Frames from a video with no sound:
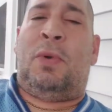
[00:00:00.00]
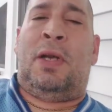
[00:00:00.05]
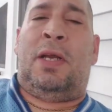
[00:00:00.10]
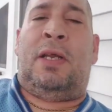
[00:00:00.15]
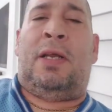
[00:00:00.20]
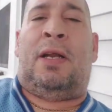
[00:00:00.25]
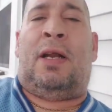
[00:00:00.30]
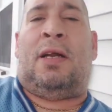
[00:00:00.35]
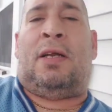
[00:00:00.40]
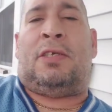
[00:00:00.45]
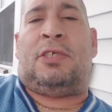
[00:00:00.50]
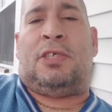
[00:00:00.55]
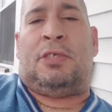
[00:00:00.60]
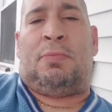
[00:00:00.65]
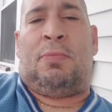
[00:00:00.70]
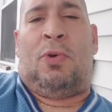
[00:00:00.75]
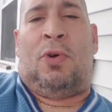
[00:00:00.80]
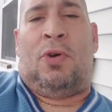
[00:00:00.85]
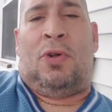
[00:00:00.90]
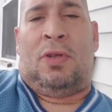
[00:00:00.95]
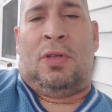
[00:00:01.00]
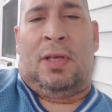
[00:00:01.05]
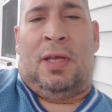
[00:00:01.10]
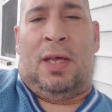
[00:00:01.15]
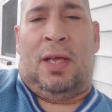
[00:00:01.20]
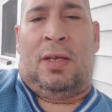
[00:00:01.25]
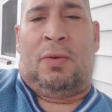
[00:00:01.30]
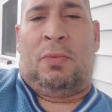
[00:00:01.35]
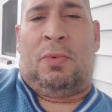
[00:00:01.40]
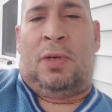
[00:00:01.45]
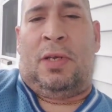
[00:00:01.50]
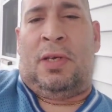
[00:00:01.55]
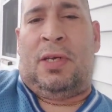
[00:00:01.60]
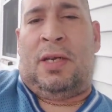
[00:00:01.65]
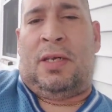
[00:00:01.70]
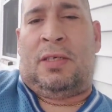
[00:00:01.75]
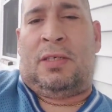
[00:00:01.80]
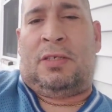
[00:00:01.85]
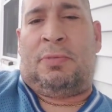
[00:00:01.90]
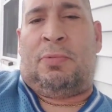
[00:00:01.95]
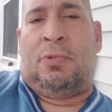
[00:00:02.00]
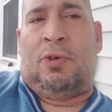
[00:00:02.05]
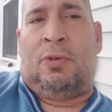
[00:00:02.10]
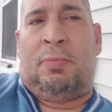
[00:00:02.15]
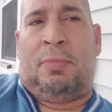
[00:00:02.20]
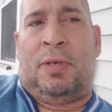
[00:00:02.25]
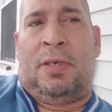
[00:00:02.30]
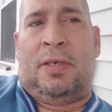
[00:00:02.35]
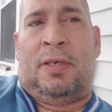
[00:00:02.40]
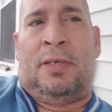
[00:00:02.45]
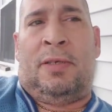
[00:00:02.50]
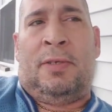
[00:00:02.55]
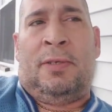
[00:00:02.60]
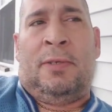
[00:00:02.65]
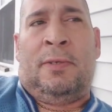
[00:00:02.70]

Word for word: went in on a small, I had went in on a small bid,